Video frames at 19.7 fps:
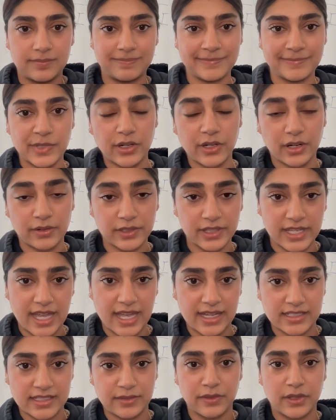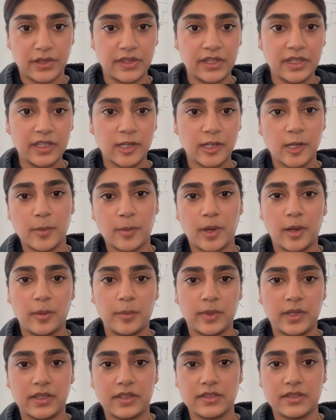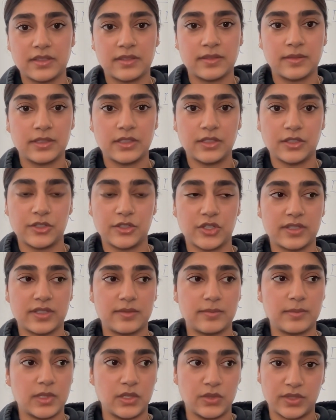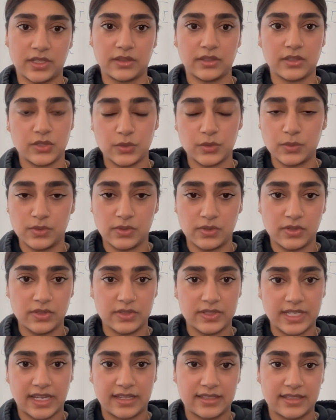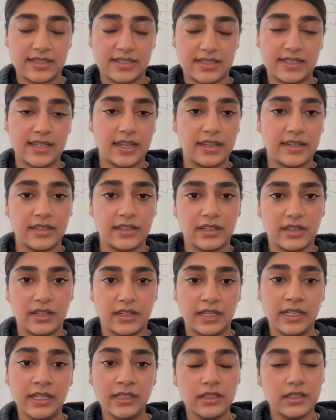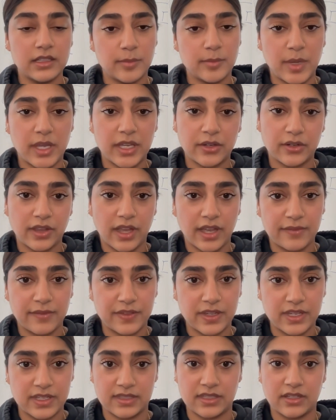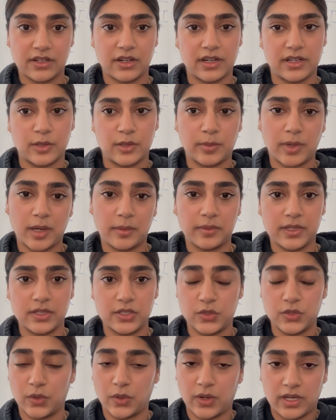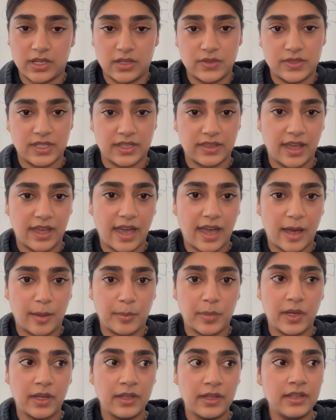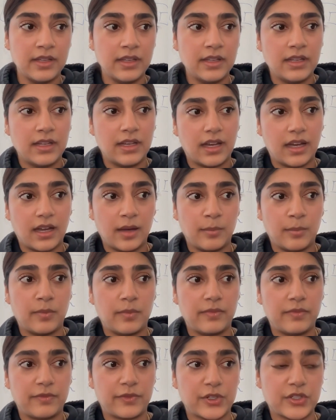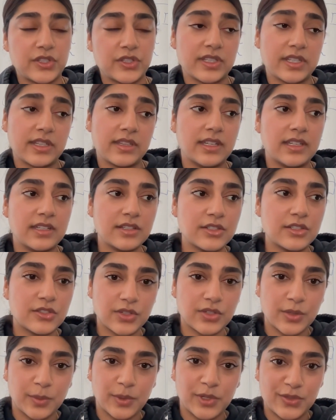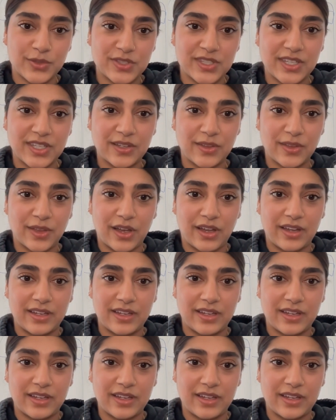you're not really actively thinking about because you're just using the tools as intended and they make your life easier and you probably enjoy using the app. Versus in the industry, what you see a lot